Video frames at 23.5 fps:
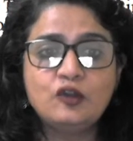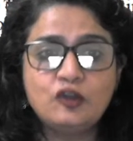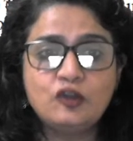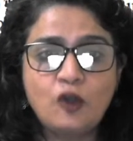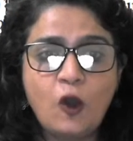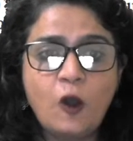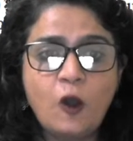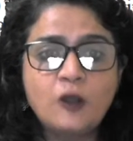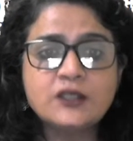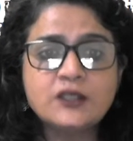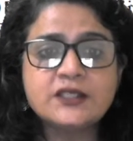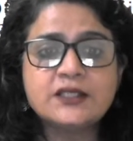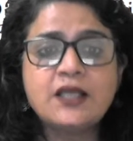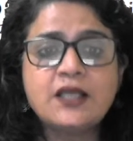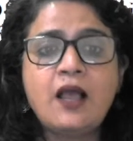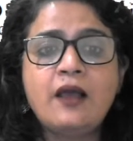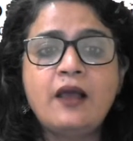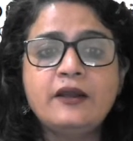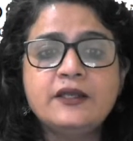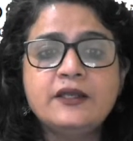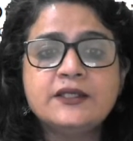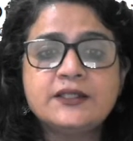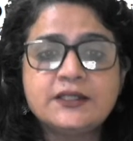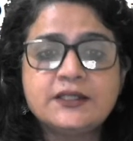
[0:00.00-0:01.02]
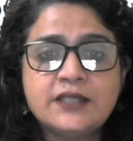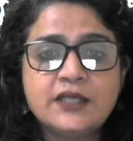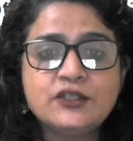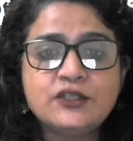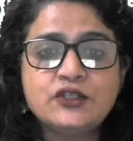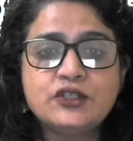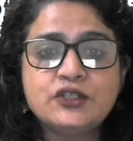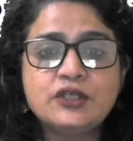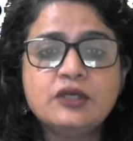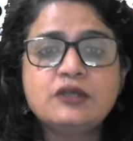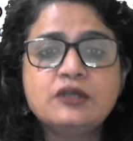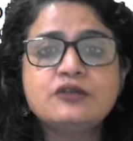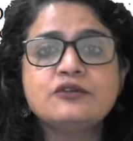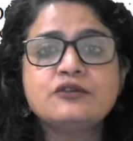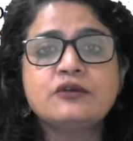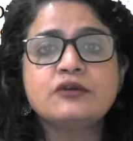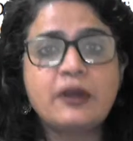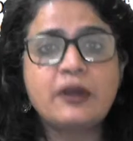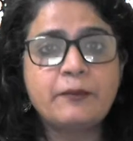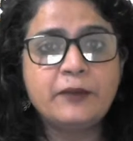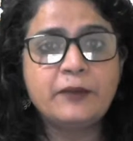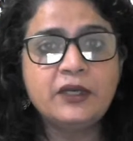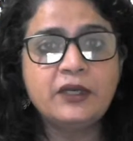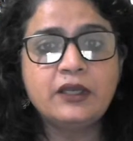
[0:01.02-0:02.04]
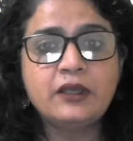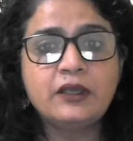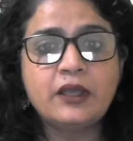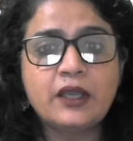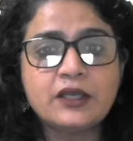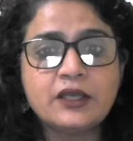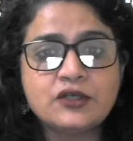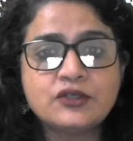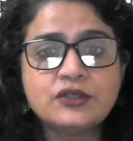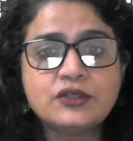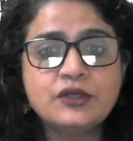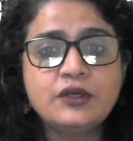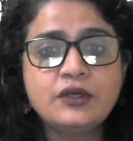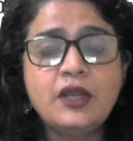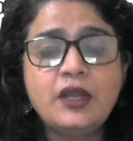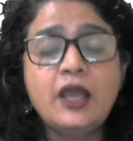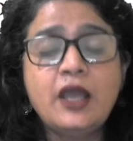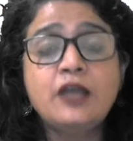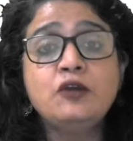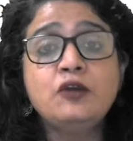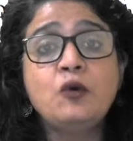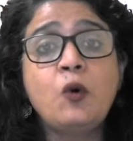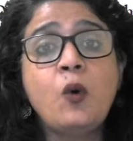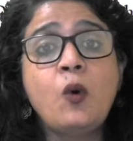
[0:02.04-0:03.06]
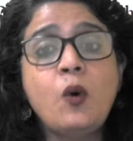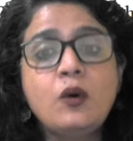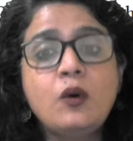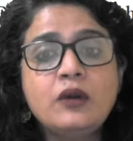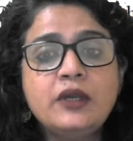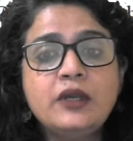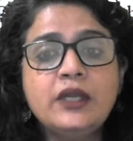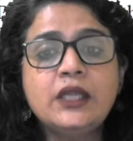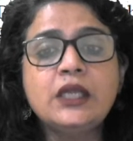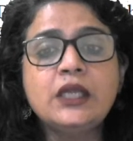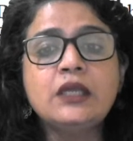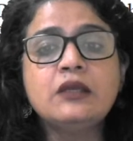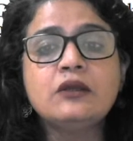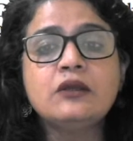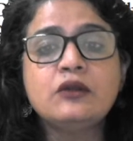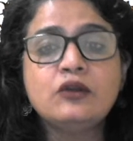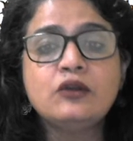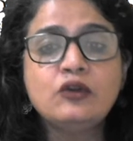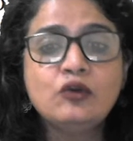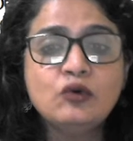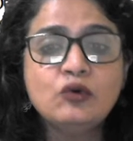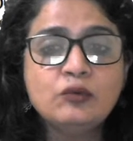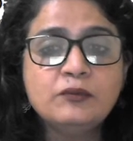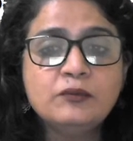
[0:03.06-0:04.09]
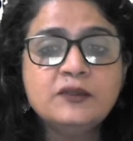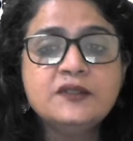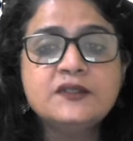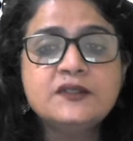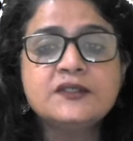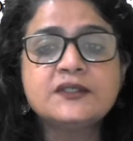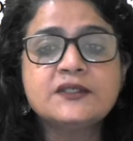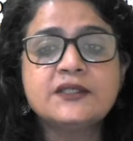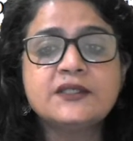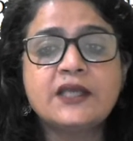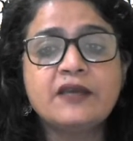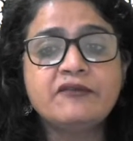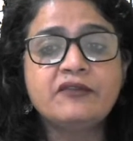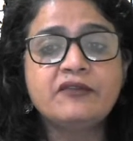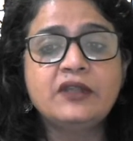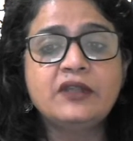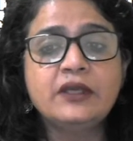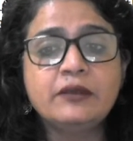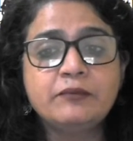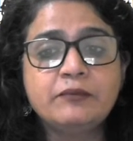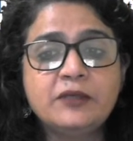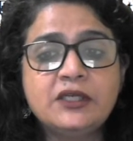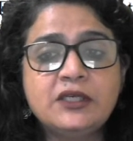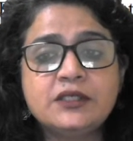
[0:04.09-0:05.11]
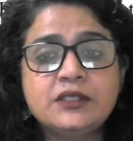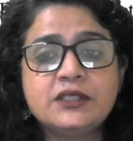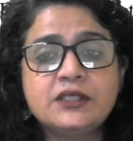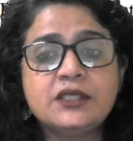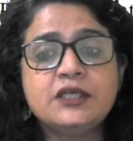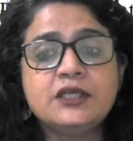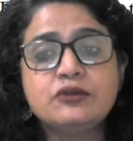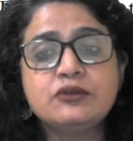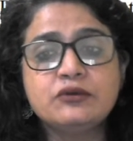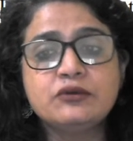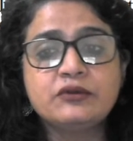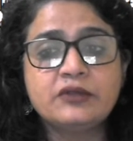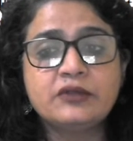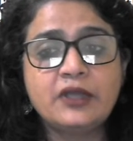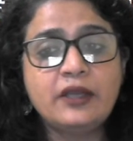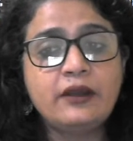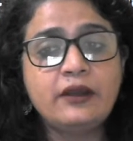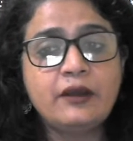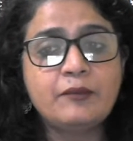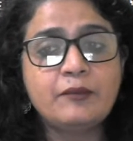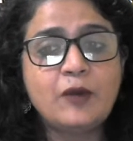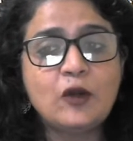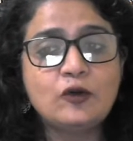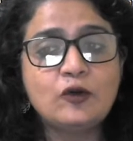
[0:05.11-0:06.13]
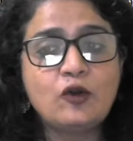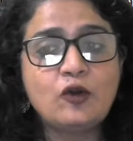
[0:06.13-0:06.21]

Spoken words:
Thoughts are essential to communication, and only humans have the ability to think about